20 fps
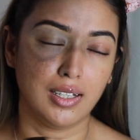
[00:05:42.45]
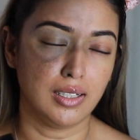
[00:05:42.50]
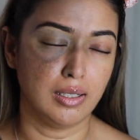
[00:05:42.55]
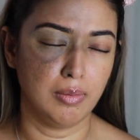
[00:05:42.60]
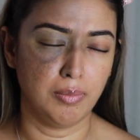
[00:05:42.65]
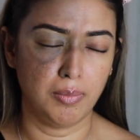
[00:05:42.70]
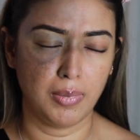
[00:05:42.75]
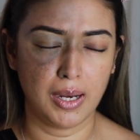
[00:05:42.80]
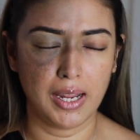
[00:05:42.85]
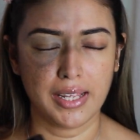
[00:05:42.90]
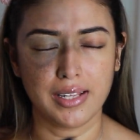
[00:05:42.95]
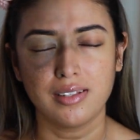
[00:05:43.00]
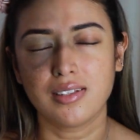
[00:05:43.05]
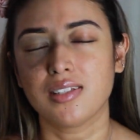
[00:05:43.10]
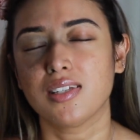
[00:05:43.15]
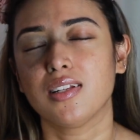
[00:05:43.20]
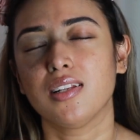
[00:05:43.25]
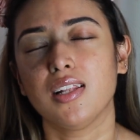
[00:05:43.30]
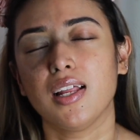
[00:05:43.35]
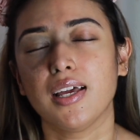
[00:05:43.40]
It
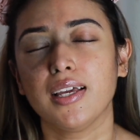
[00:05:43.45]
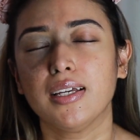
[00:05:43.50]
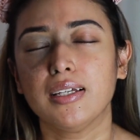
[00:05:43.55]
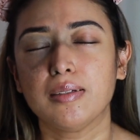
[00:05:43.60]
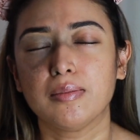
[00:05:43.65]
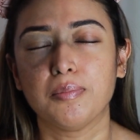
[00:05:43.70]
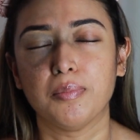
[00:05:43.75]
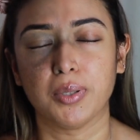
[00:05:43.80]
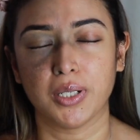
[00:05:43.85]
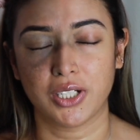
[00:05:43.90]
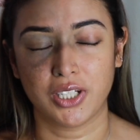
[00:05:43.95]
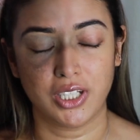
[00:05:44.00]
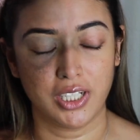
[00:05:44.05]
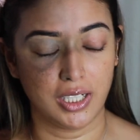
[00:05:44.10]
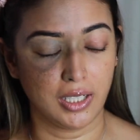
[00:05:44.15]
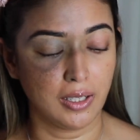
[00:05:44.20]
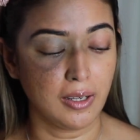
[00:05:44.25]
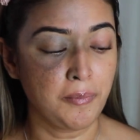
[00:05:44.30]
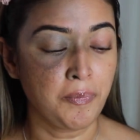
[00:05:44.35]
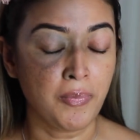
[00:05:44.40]
blends in like
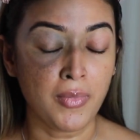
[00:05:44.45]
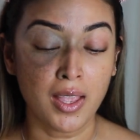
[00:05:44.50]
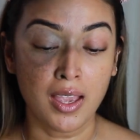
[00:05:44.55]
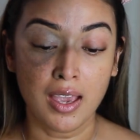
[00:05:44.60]
butter.